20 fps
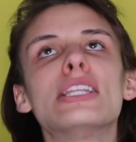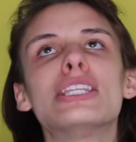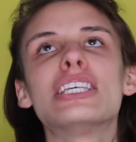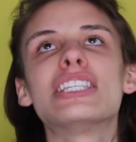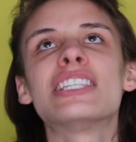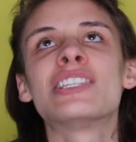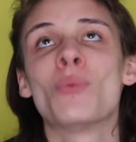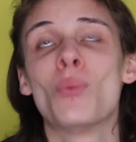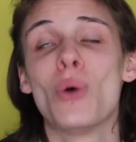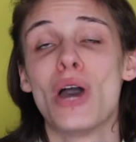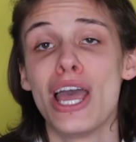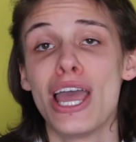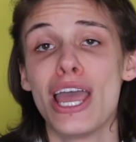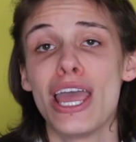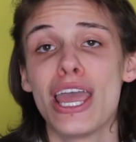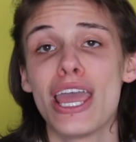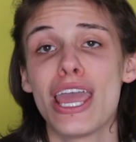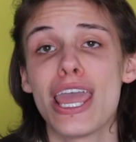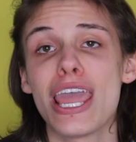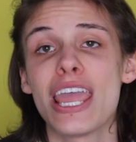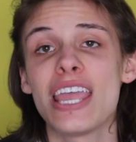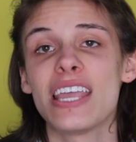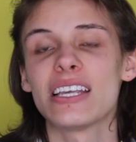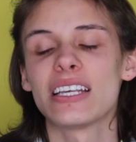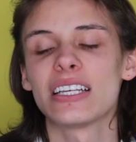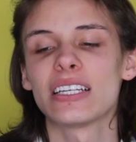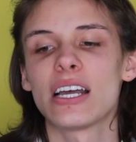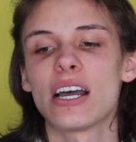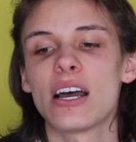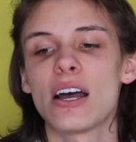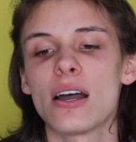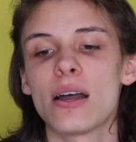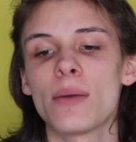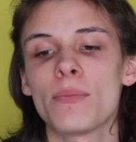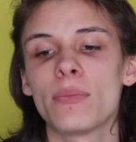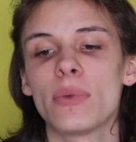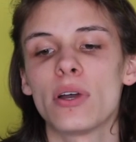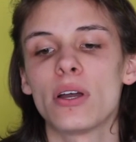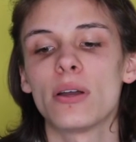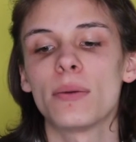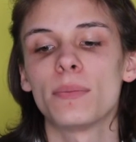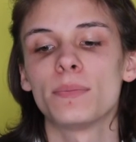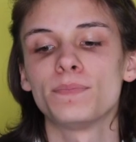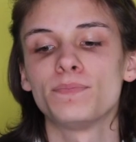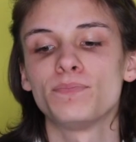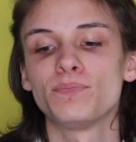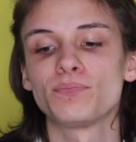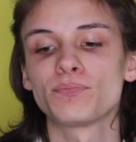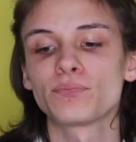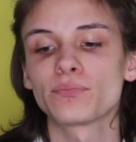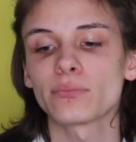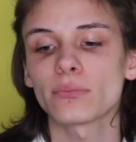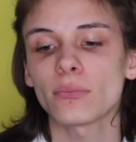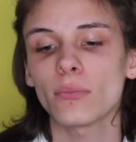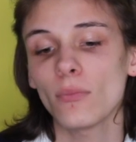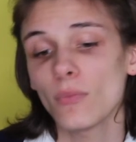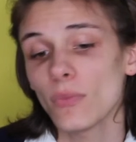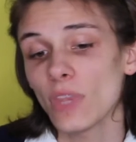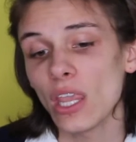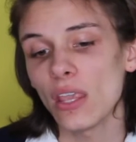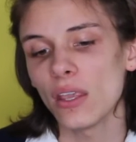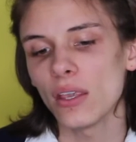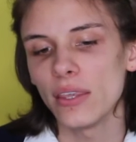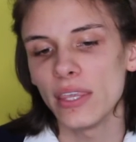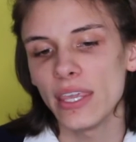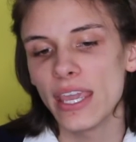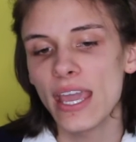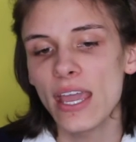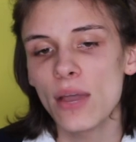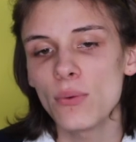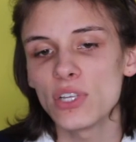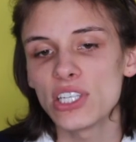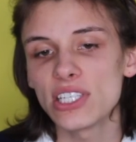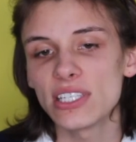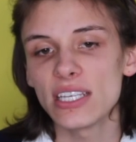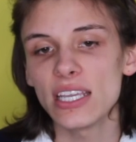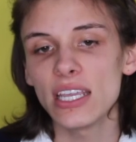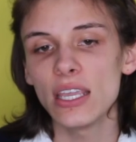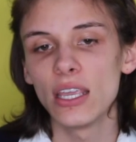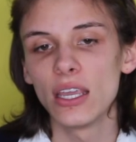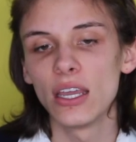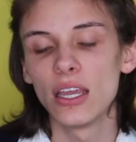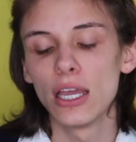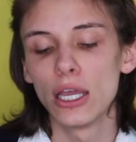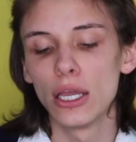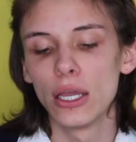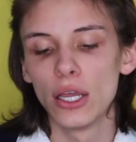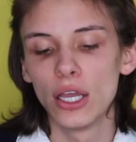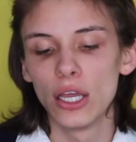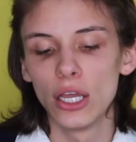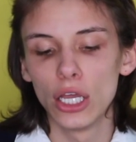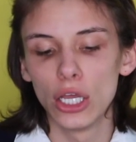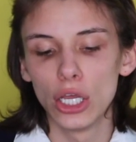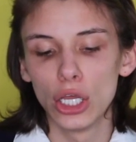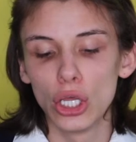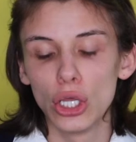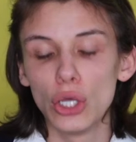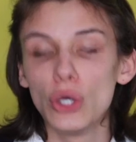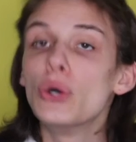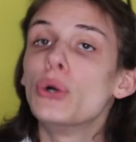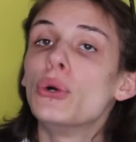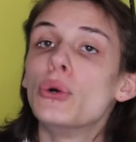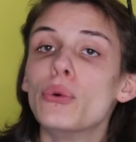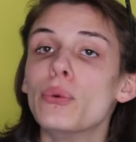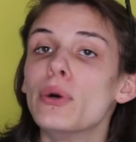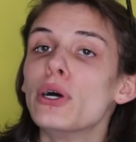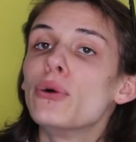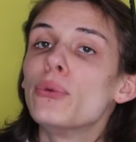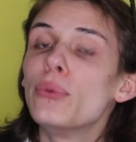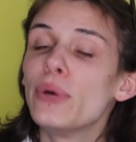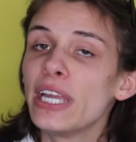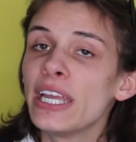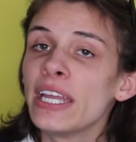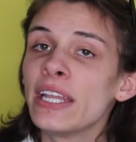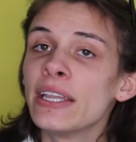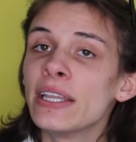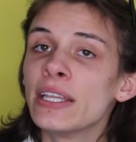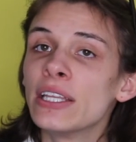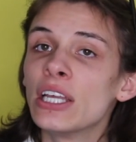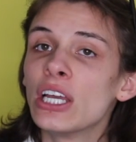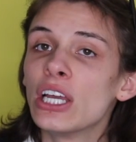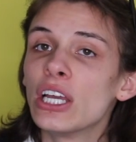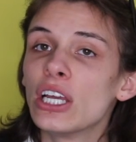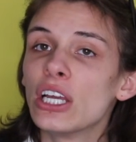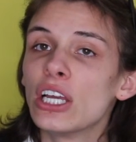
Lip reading: this way. But yeah, we'll see who will win.